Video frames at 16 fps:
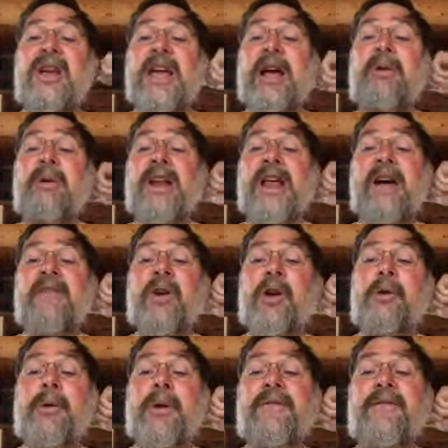And
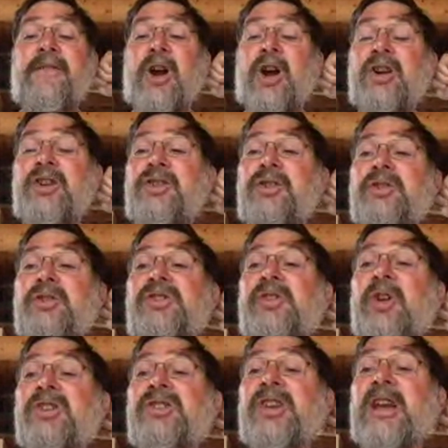whenever we refer to
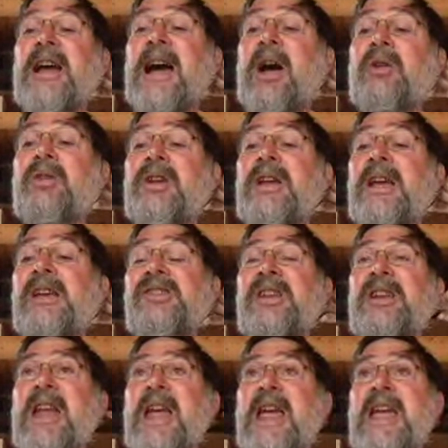source account as
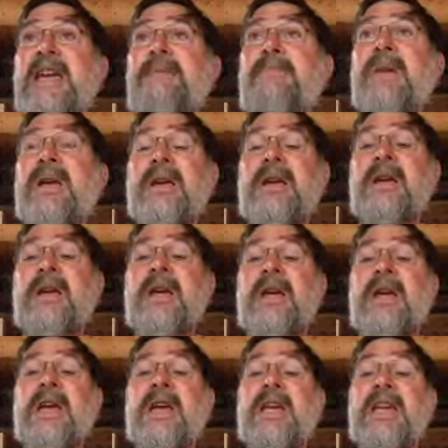a name,
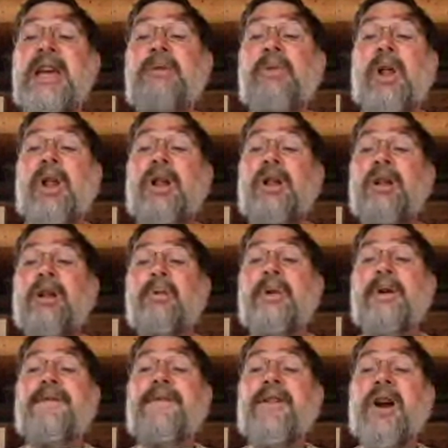it will
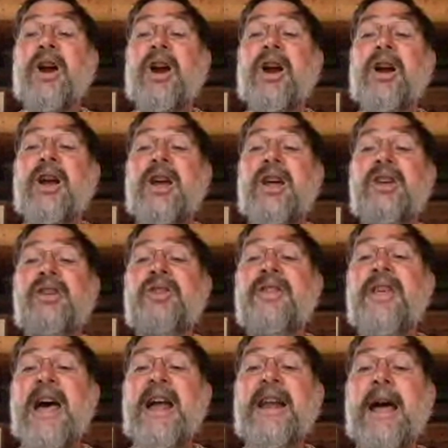refer to
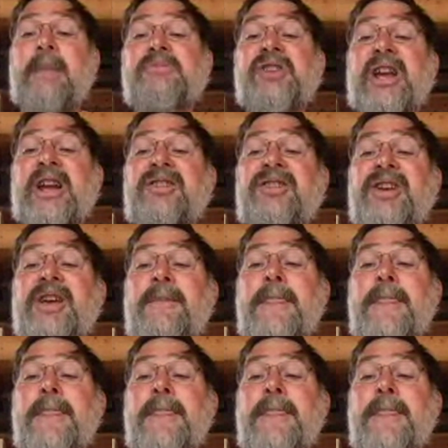that object